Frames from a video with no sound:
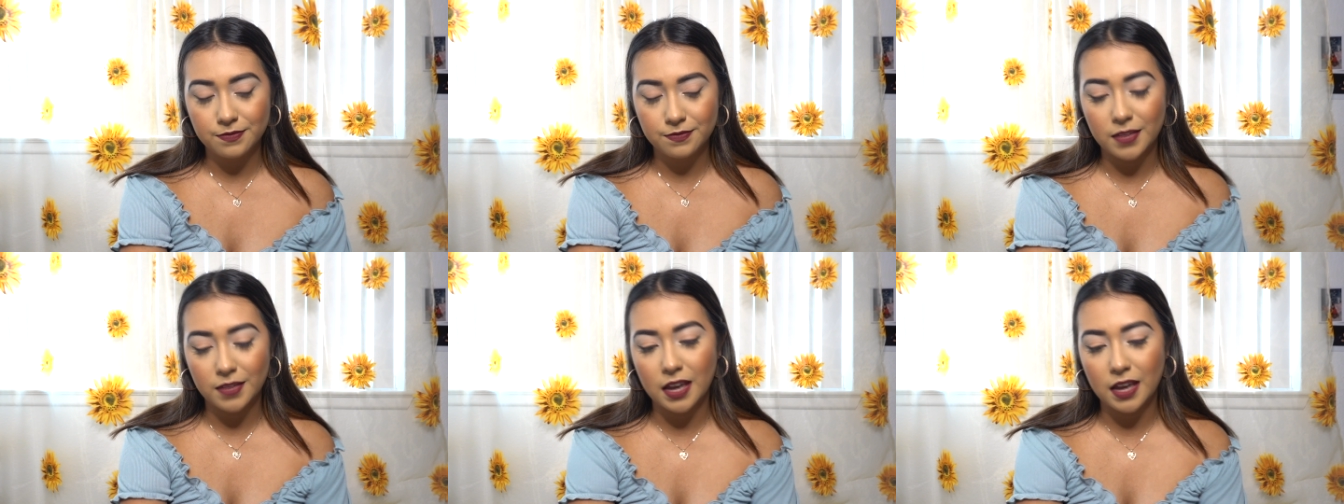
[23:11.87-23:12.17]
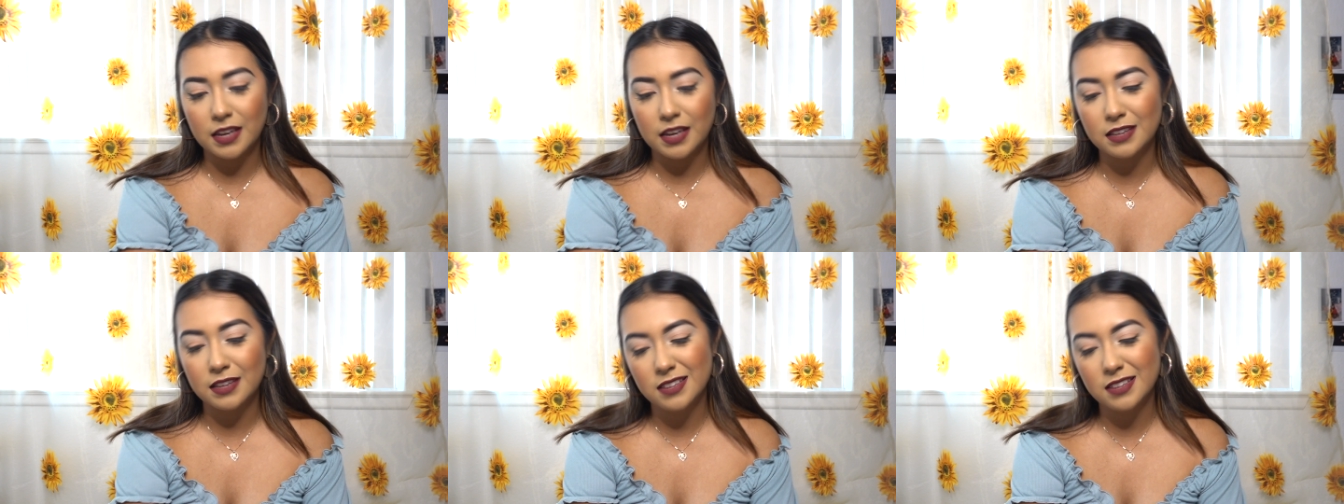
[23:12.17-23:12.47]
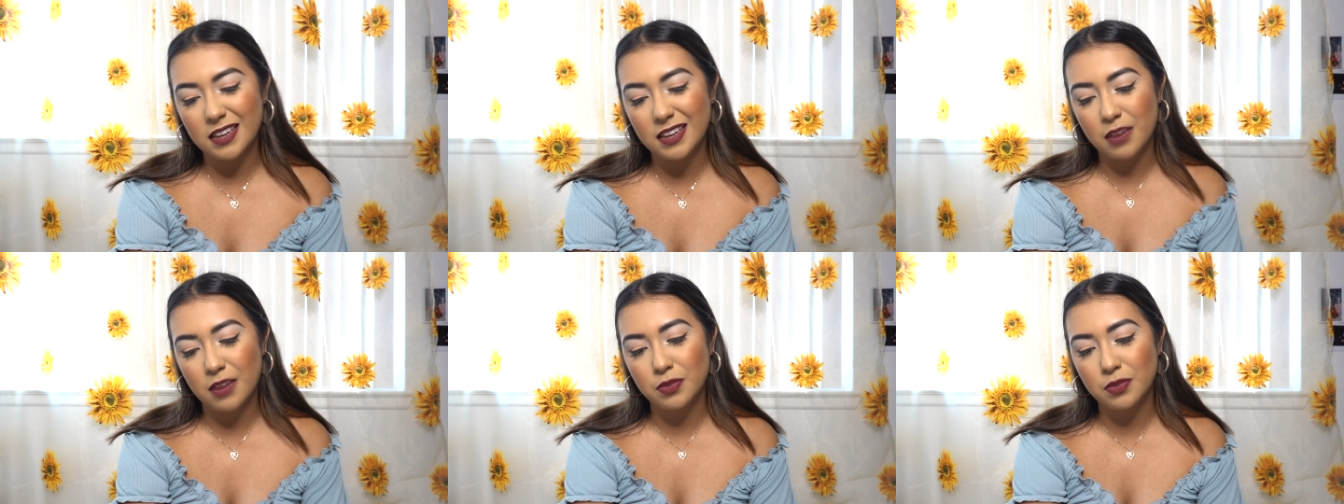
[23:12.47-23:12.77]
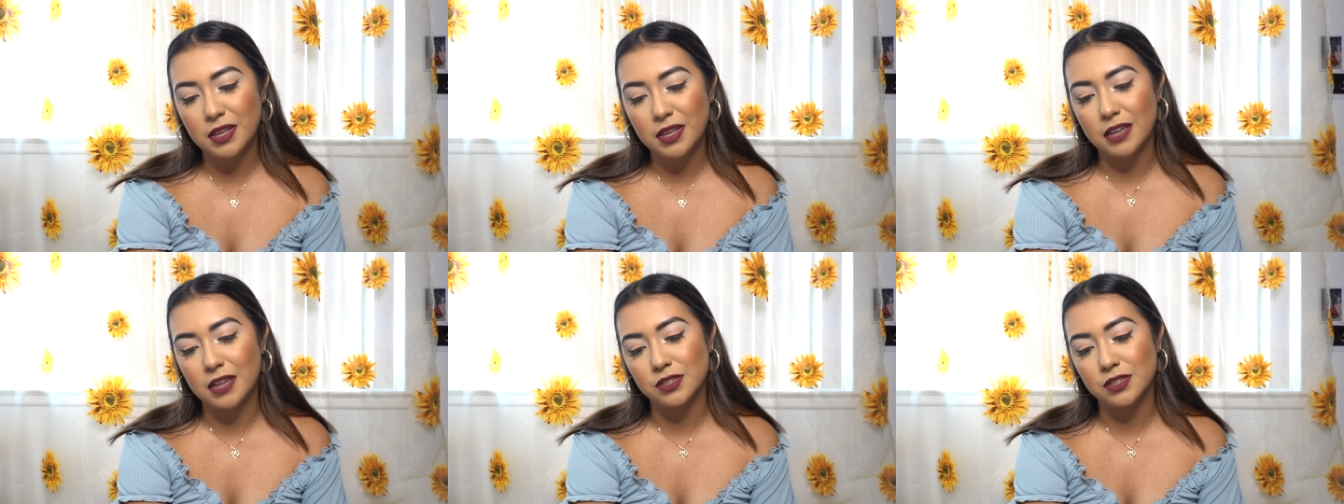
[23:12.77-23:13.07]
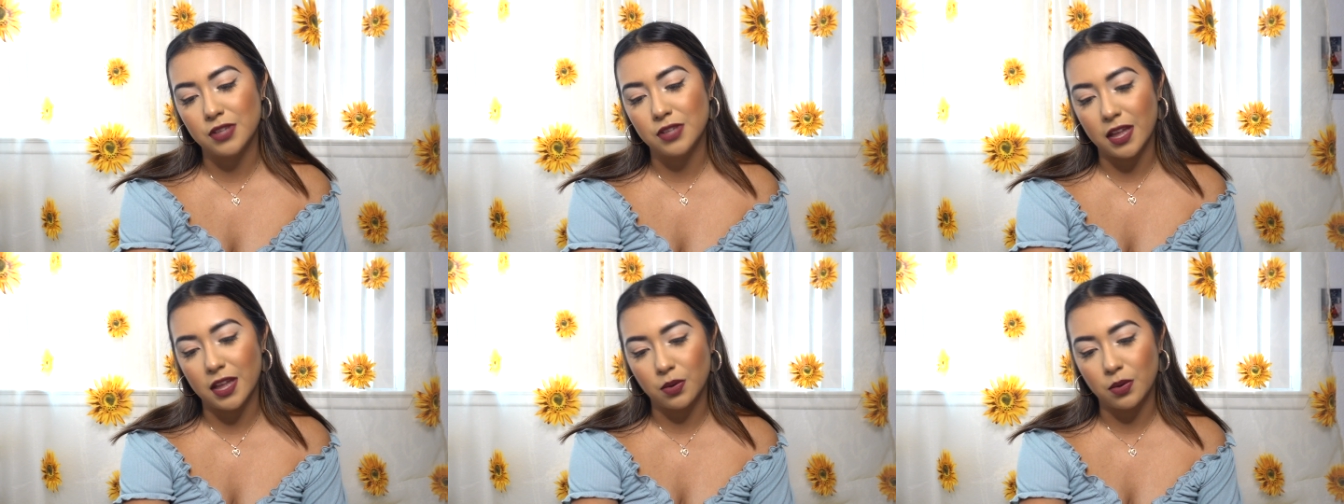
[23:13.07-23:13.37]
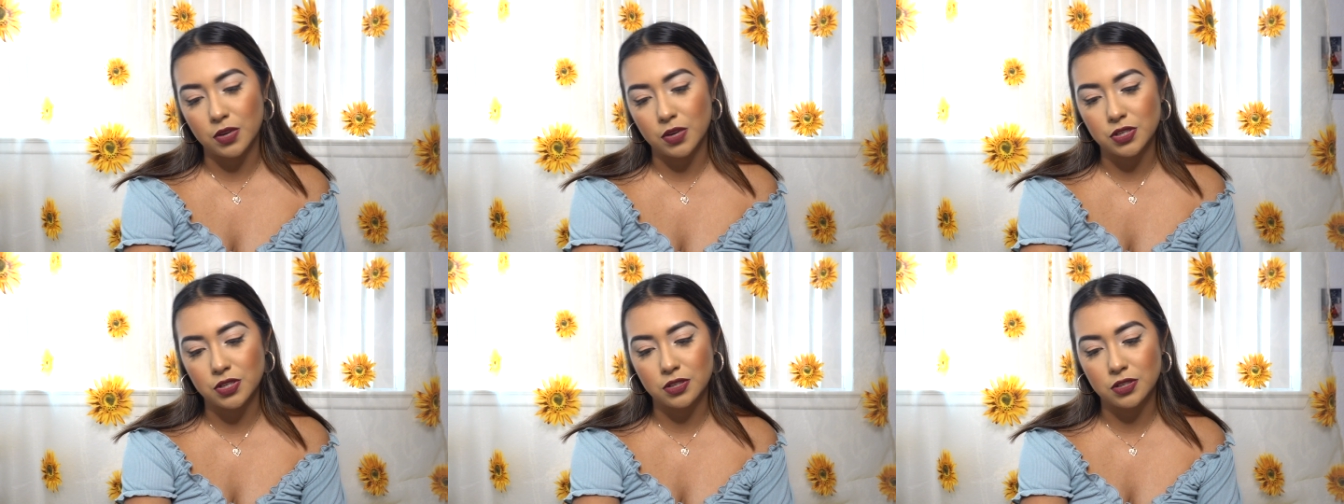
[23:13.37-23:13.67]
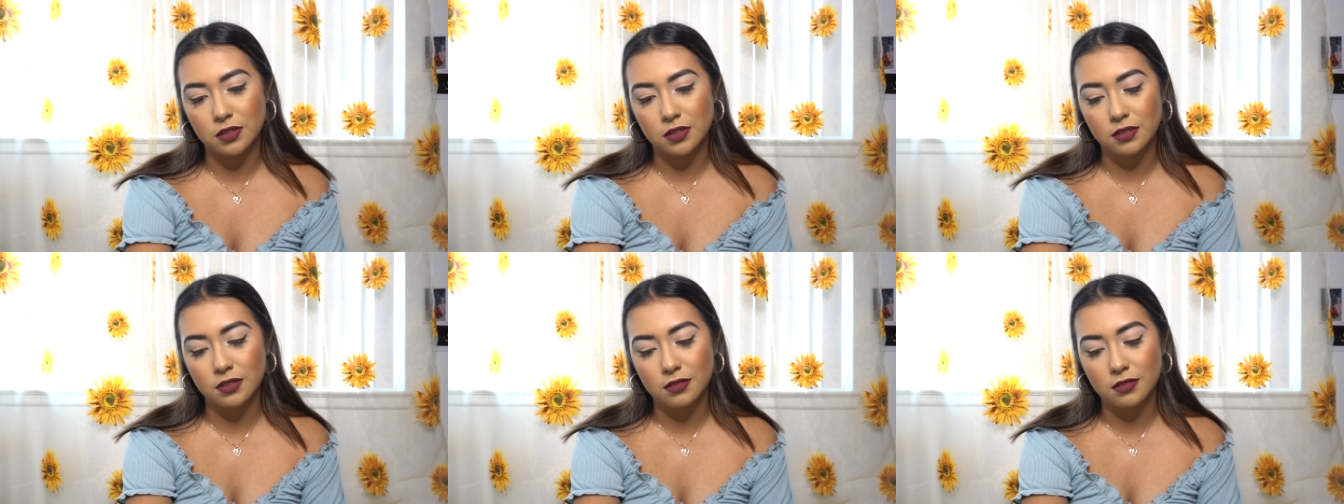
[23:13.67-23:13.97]
I guess I can't really answer that
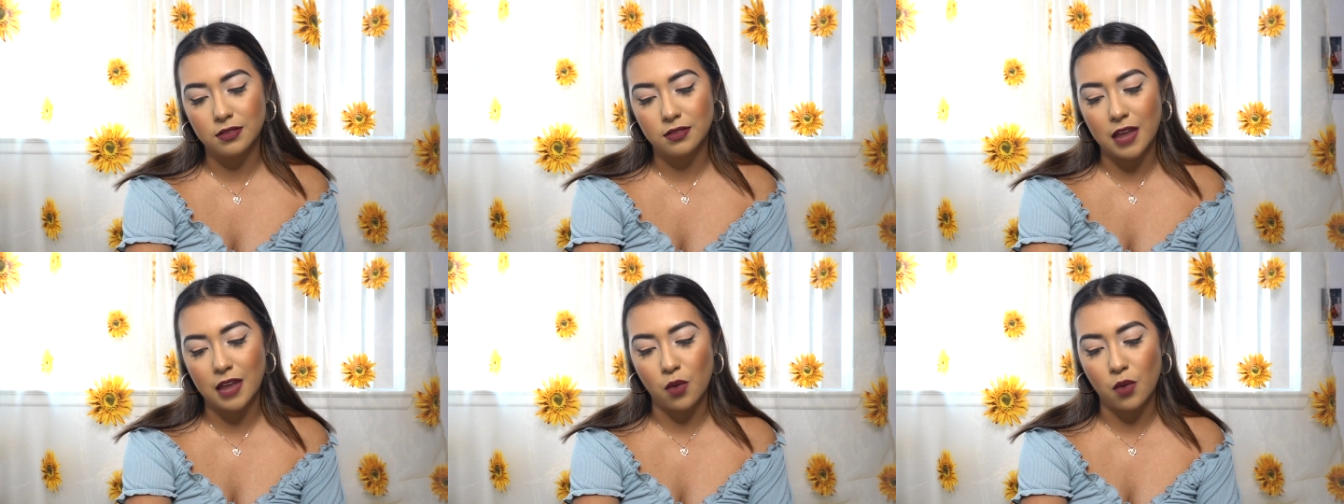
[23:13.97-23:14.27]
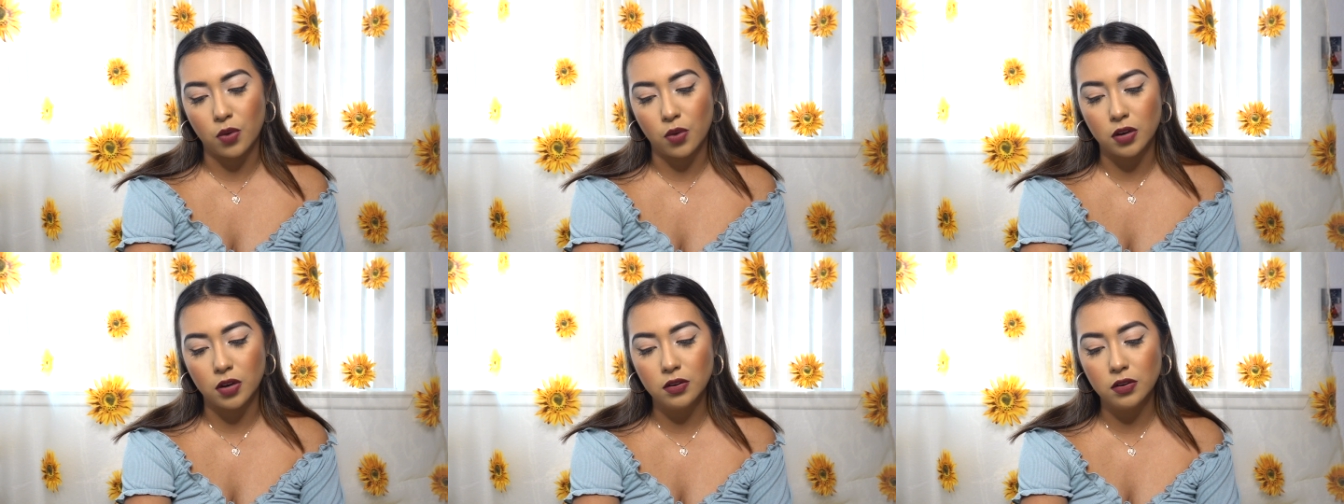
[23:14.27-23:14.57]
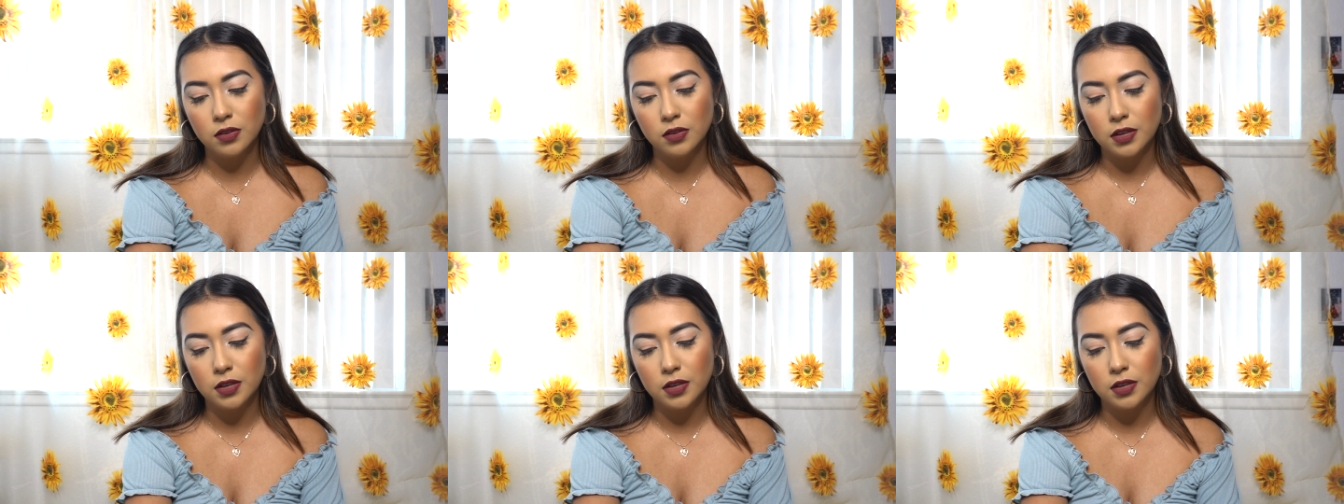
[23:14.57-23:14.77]
question that well.